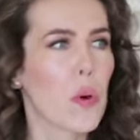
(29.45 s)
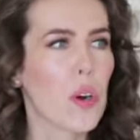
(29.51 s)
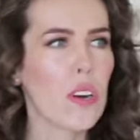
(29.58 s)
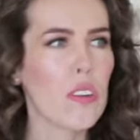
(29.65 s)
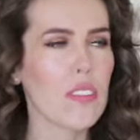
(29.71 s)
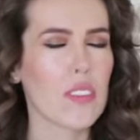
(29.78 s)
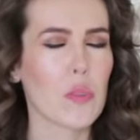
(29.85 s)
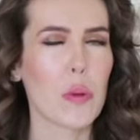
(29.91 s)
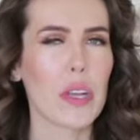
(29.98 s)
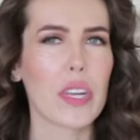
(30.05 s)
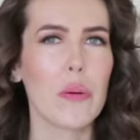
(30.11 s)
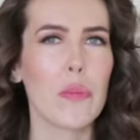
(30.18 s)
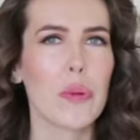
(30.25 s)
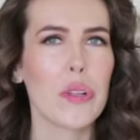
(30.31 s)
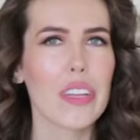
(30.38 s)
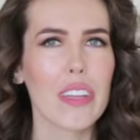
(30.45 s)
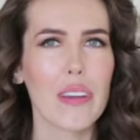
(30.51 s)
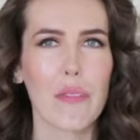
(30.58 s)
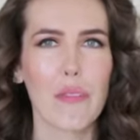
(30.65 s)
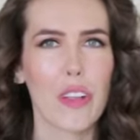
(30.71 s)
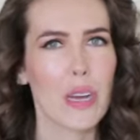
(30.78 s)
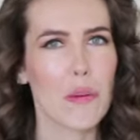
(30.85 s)
world has been
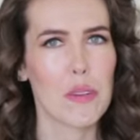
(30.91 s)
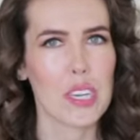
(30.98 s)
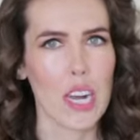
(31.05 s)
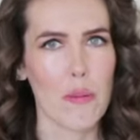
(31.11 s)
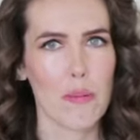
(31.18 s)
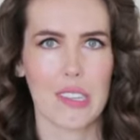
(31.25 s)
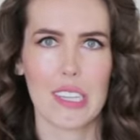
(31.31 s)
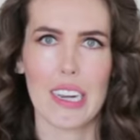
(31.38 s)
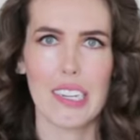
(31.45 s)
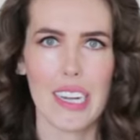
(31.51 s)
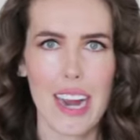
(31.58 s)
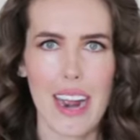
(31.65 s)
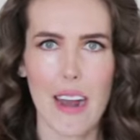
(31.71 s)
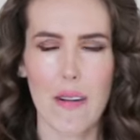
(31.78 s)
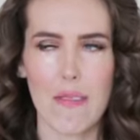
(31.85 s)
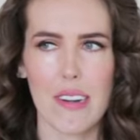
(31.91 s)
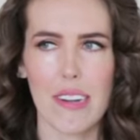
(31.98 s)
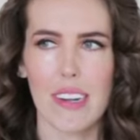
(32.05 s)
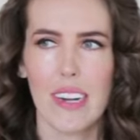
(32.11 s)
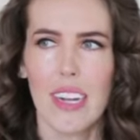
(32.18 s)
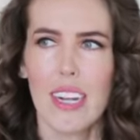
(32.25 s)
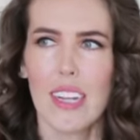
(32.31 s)
completely flipped upside down
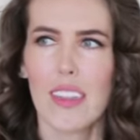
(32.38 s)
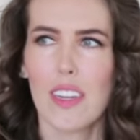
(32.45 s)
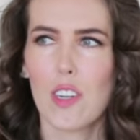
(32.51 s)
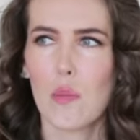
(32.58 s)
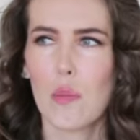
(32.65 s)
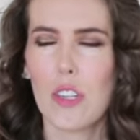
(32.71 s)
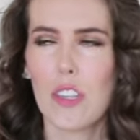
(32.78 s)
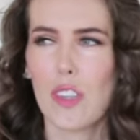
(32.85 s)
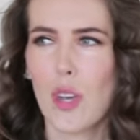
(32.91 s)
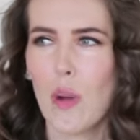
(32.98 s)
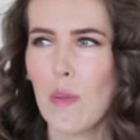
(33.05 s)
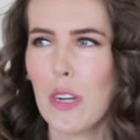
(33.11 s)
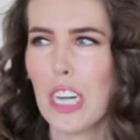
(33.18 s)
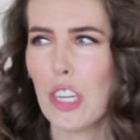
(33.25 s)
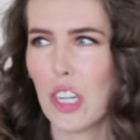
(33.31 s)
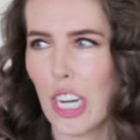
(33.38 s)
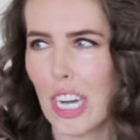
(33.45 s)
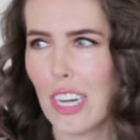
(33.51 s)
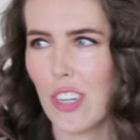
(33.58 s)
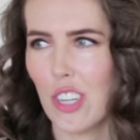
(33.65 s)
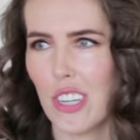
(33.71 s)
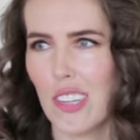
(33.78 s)
and there's been so many
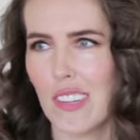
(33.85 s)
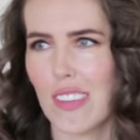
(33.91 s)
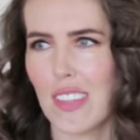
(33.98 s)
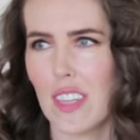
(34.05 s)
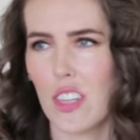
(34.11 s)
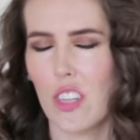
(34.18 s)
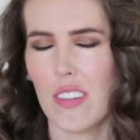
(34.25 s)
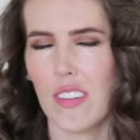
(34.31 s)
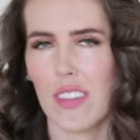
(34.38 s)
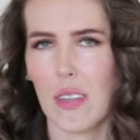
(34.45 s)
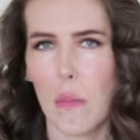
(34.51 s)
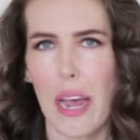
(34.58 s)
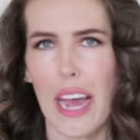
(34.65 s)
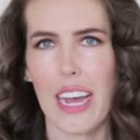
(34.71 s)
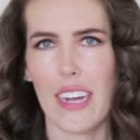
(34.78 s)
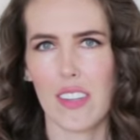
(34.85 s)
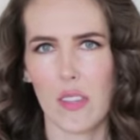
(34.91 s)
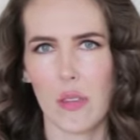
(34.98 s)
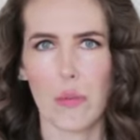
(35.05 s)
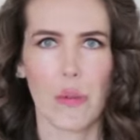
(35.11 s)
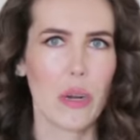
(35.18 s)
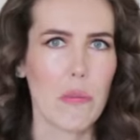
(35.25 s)
changes in just the
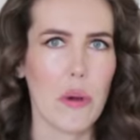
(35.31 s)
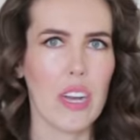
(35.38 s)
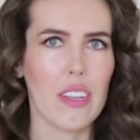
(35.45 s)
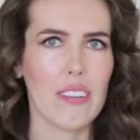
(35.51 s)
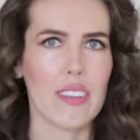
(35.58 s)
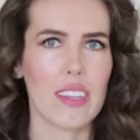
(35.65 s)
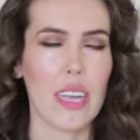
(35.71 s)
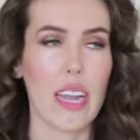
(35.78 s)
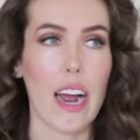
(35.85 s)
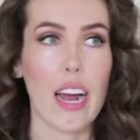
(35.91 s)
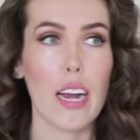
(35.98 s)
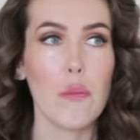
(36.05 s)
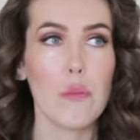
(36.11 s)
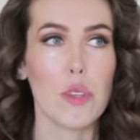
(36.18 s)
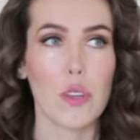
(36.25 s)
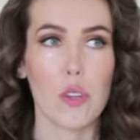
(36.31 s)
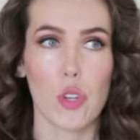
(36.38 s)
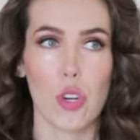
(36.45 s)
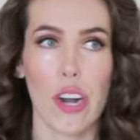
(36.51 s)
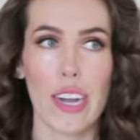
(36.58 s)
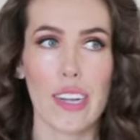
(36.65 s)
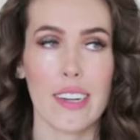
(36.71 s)
past three months that I'm still
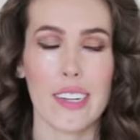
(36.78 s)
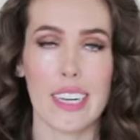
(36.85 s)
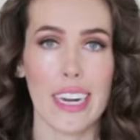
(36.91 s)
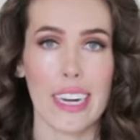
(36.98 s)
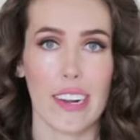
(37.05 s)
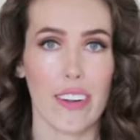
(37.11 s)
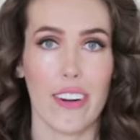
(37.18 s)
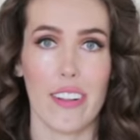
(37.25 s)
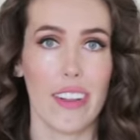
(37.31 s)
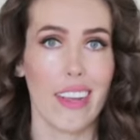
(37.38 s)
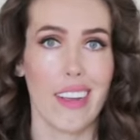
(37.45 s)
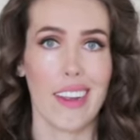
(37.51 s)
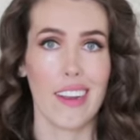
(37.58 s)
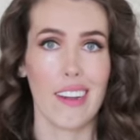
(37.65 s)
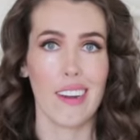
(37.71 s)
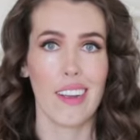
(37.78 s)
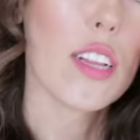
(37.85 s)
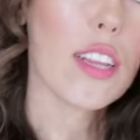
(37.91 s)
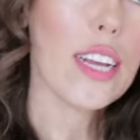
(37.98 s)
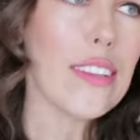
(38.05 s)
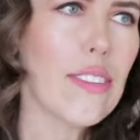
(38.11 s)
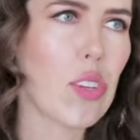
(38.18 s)
trying to take it all in.
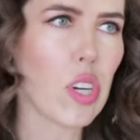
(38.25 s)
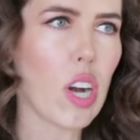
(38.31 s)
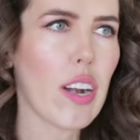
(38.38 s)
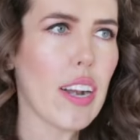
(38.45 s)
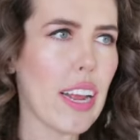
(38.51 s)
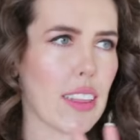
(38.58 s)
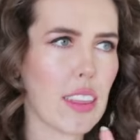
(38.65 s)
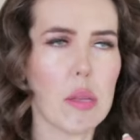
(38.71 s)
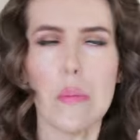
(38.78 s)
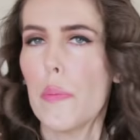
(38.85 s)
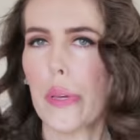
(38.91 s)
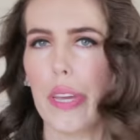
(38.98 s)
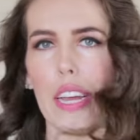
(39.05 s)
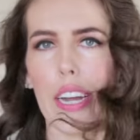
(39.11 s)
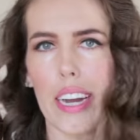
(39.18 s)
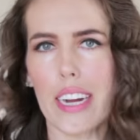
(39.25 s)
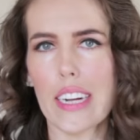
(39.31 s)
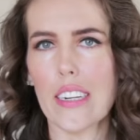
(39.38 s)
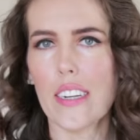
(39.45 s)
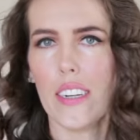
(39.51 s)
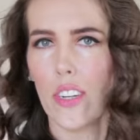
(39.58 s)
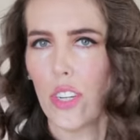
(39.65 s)
Let's start at the
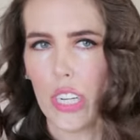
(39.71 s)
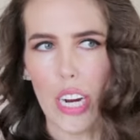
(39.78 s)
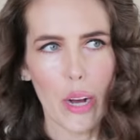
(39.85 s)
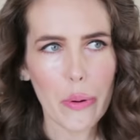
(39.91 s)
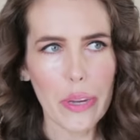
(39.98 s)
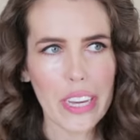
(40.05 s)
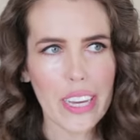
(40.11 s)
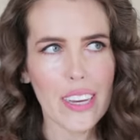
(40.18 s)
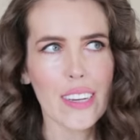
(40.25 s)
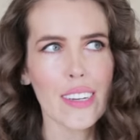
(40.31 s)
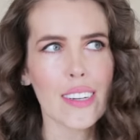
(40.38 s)
beginning, shall we?